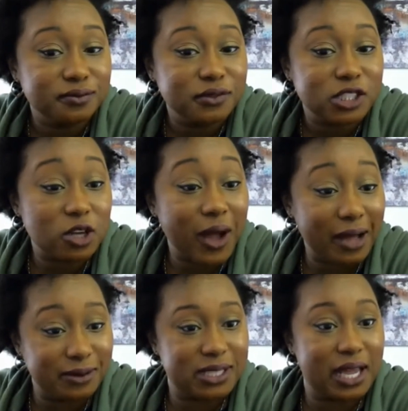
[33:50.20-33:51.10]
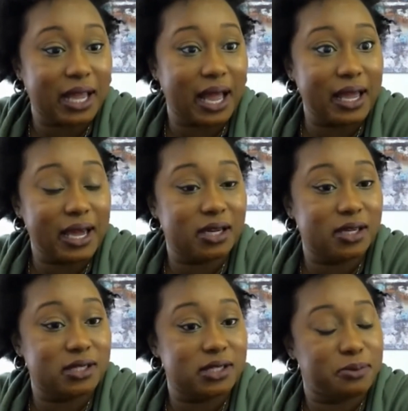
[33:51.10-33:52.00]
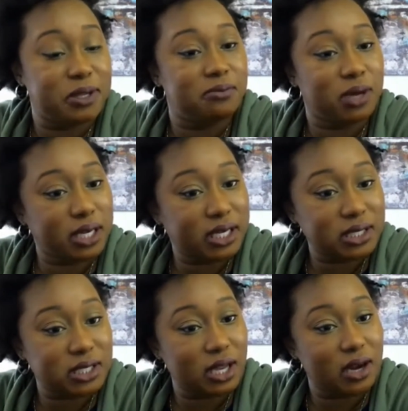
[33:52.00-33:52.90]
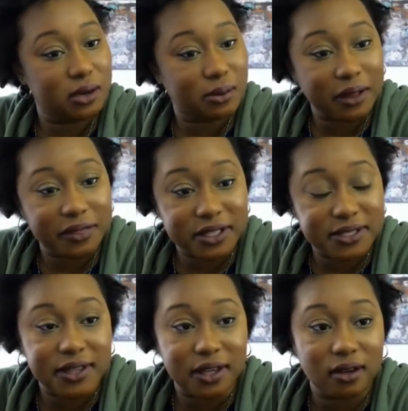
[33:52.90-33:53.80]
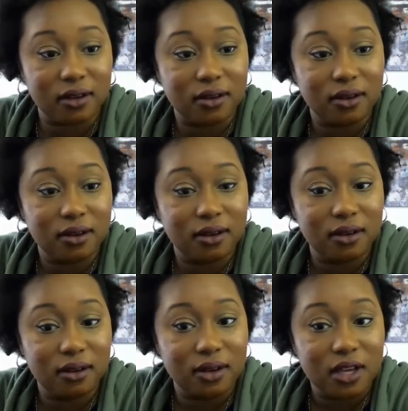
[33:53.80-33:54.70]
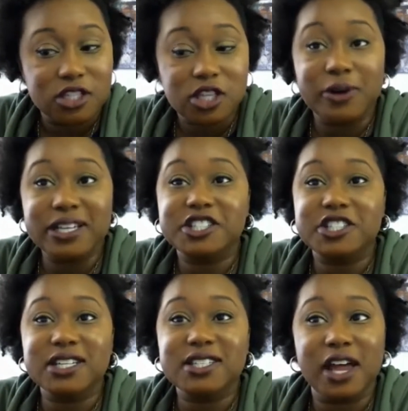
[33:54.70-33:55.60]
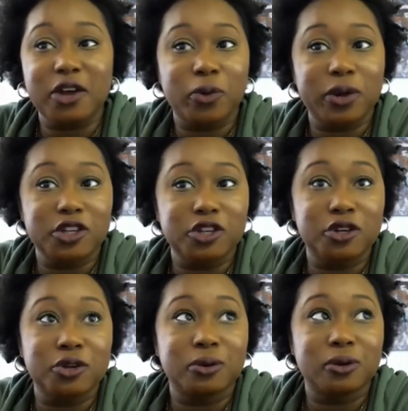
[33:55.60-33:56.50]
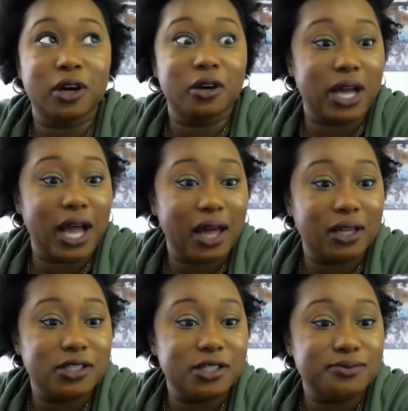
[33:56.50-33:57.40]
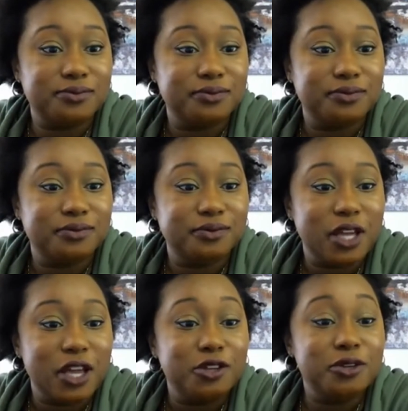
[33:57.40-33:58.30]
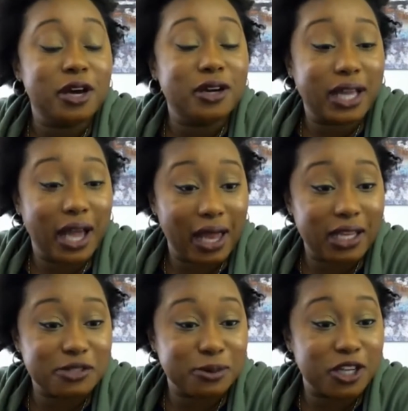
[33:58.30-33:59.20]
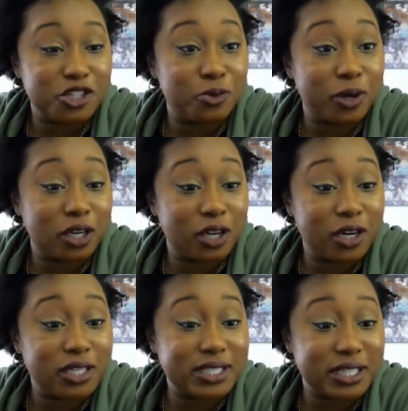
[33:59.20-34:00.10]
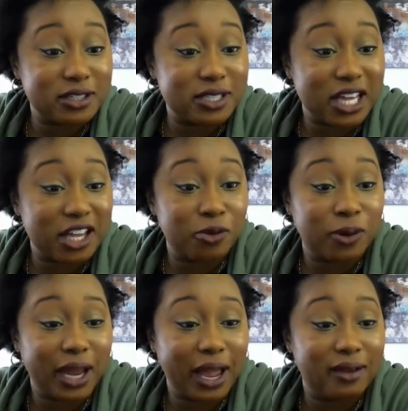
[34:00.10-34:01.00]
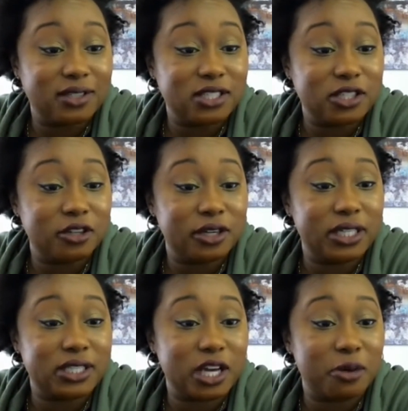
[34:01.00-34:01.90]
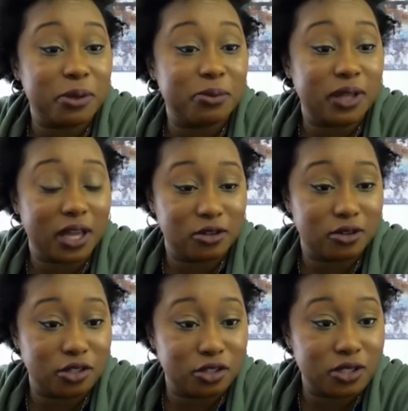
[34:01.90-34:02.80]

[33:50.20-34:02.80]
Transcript: So I was like, I got to spend money to learn about this thing. So it's just like when you go to college. You go to college because you want to learn a skill set. You want to have this degree to tell people that you can do